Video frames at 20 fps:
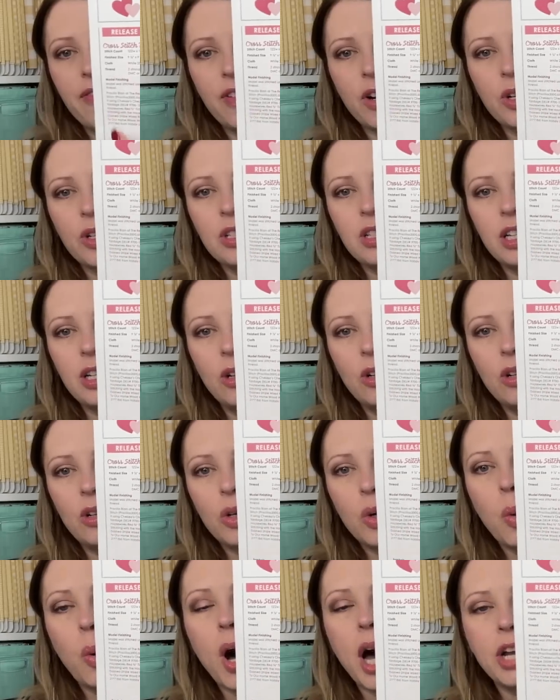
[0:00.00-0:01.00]
first little
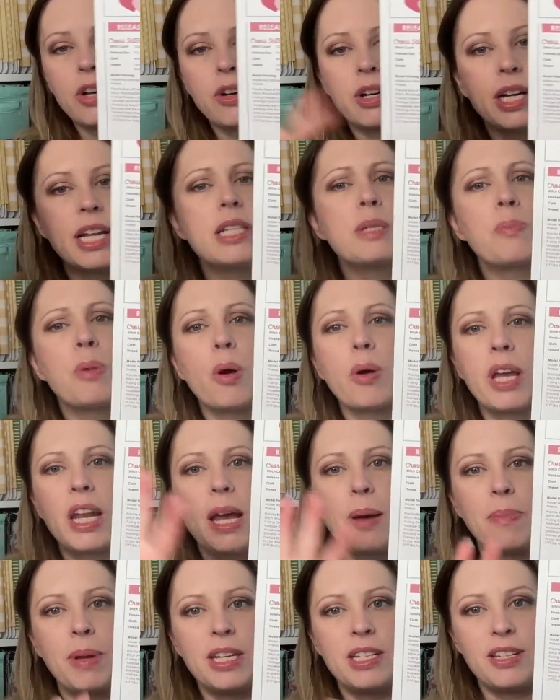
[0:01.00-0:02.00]
quadrant. It's broken
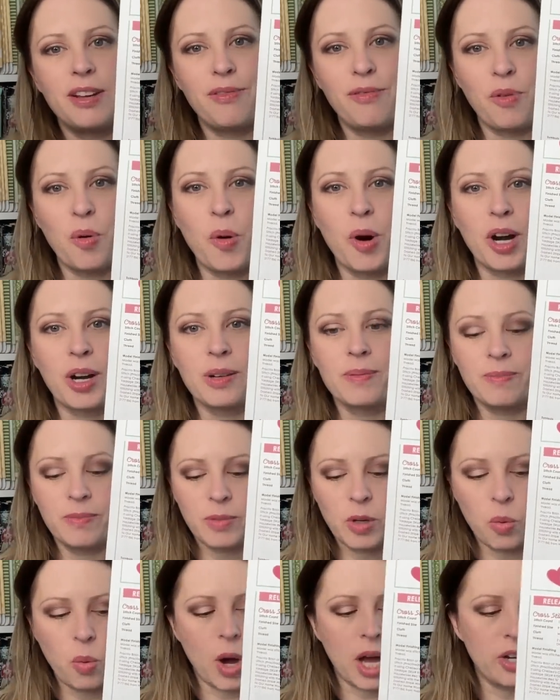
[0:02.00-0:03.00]
up into four
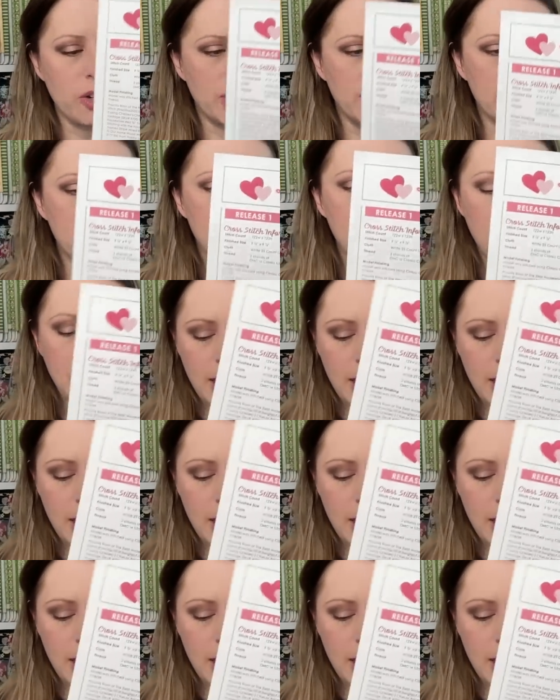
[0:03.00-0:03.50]
quadrants